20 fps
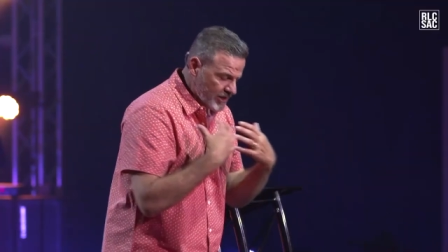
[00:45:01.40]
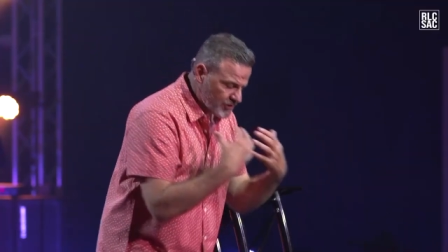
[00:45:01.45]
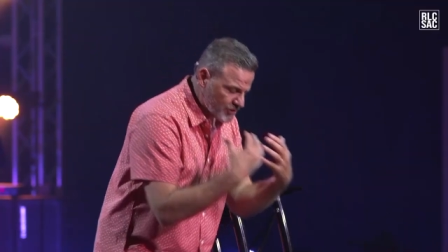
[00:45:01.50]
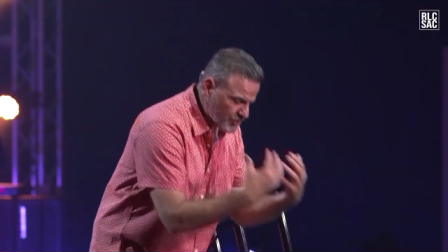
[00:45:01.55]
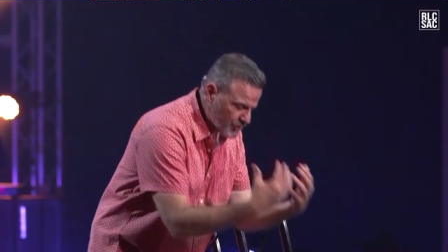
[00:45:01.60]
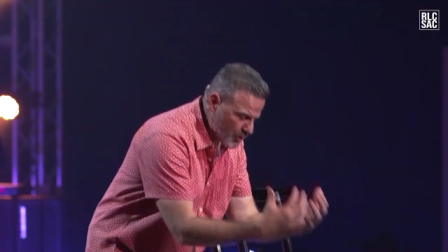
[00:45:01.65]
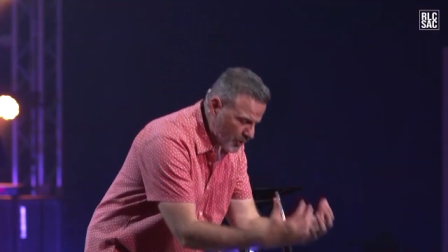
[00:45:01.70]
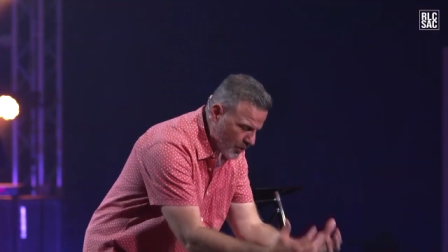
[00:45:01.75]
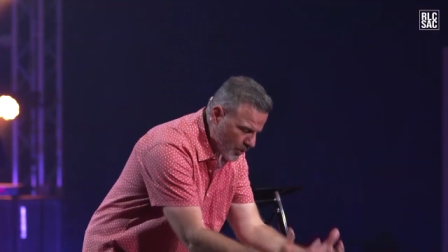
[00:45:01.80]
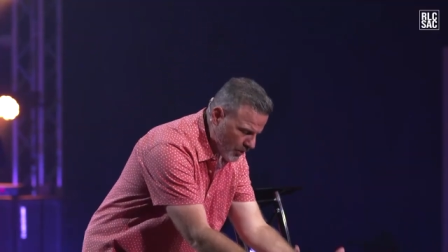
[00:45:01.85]

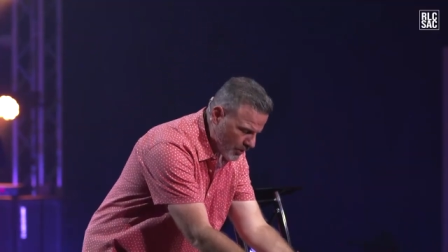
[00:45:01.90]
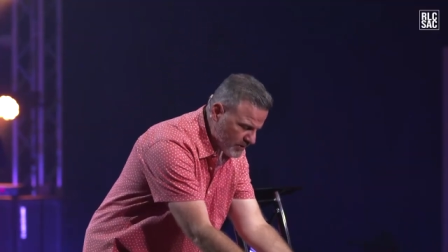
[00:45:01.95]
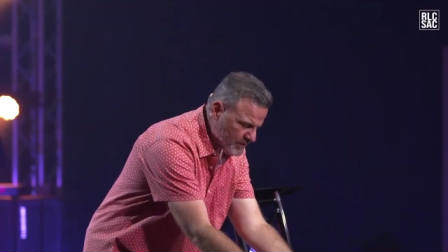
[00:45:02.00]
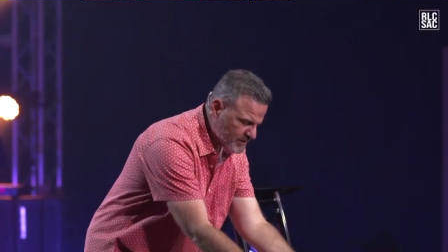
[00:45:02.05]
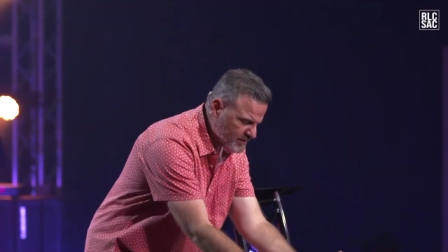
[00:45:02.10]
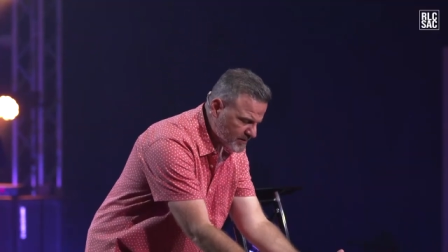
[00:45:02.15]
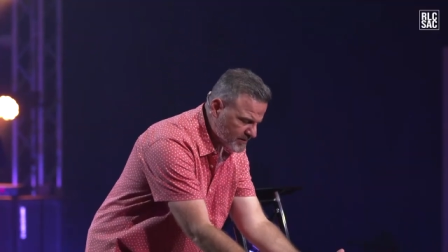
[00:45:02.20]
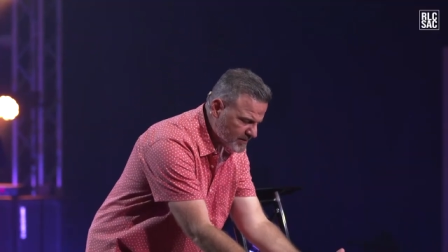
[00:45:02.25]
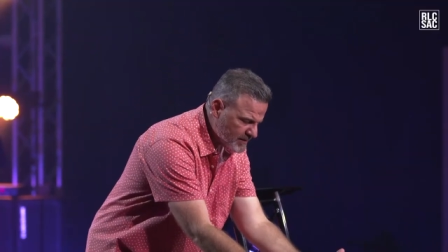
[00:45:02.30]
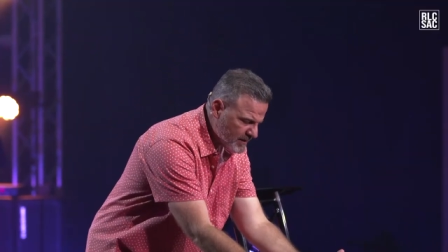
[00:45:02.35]
is
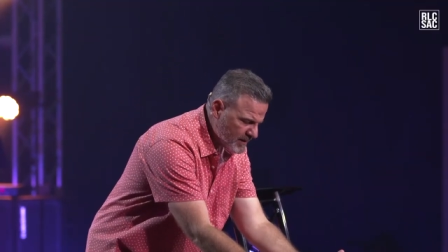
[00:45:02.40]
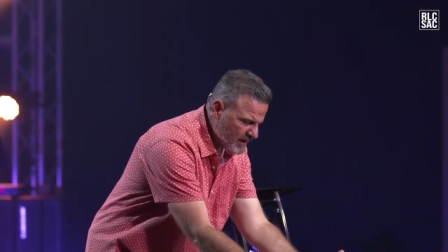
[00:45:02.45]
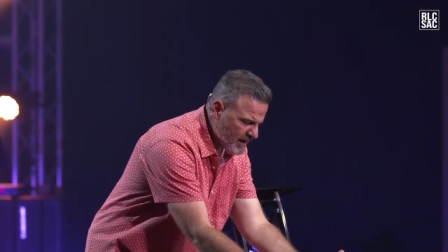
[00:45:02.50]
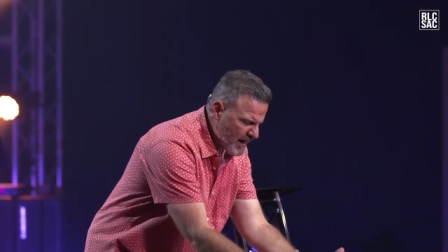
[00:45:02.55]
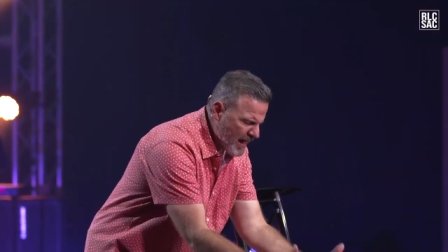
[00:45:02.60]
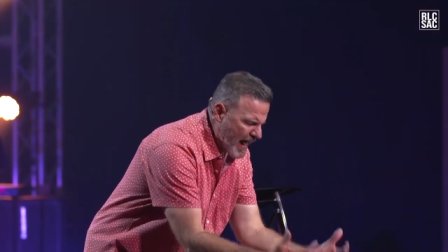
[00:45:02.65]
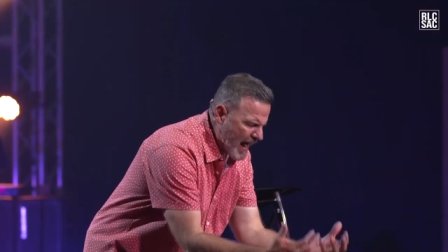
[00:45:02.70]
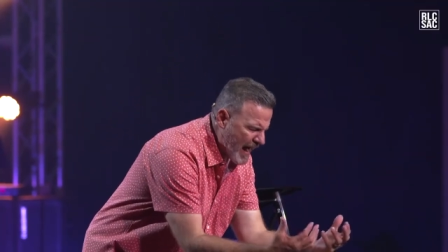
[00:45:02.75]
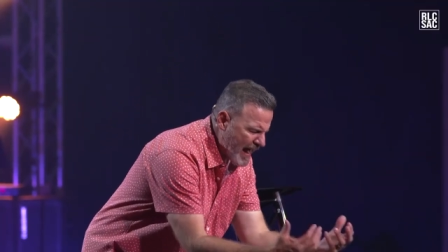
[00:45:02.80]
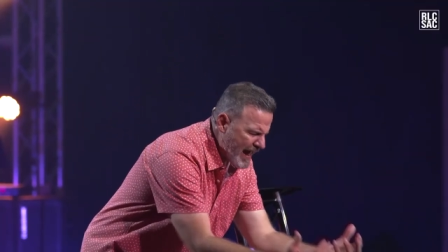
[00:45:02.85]
yours.
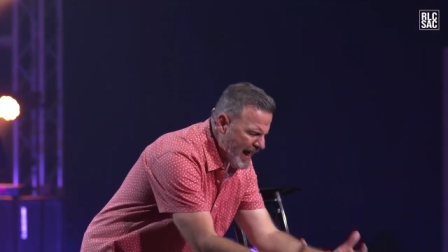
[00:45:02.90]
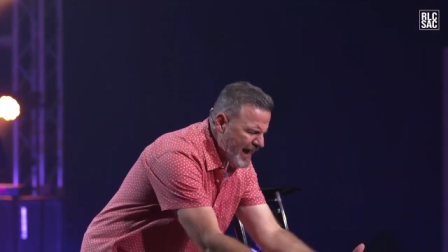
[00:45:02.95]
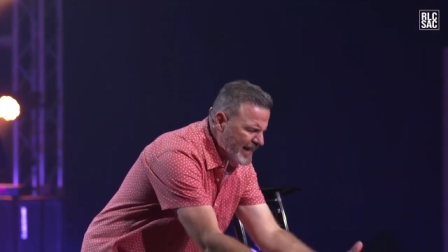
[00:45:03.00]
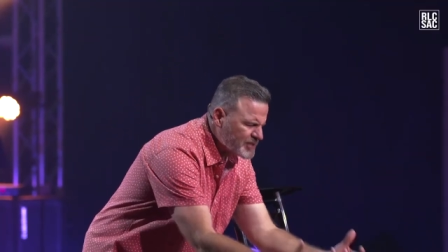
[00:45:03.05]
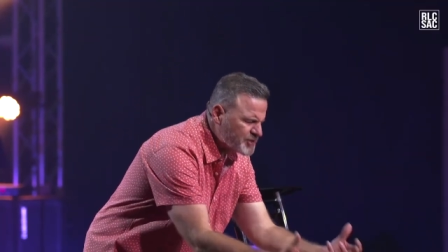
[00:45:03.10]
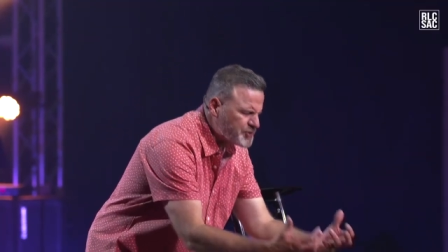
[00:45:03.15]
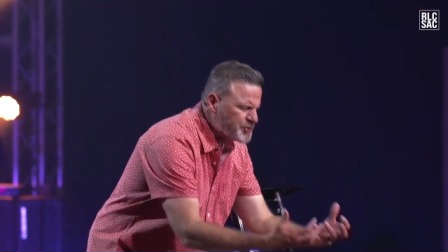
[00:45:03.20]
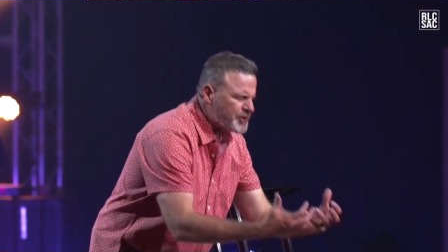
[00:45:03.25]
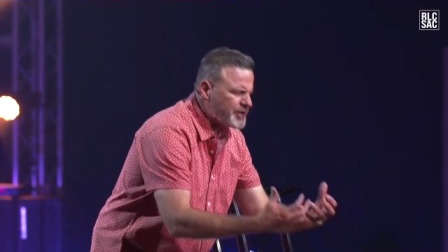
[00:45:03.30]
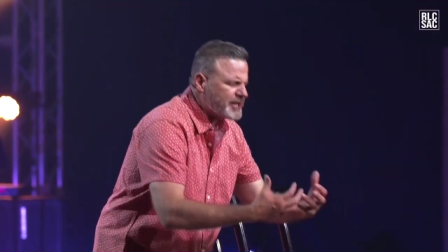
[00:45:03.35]
I
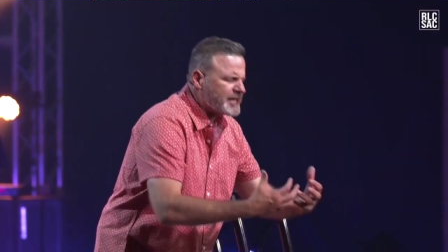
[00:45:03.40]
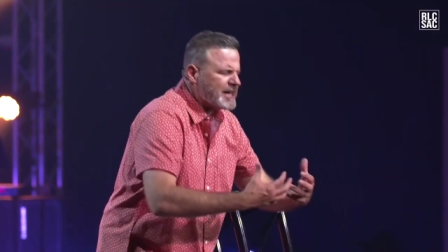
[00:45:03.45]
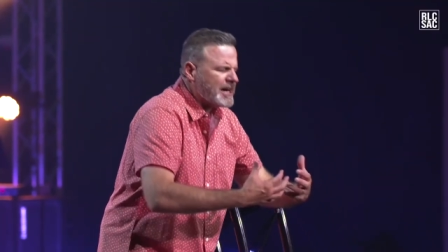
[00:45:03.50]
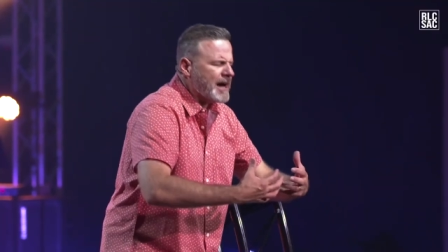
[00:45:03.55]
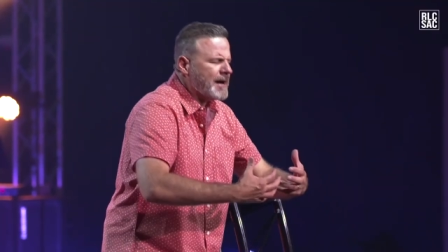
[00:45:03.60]
ask you to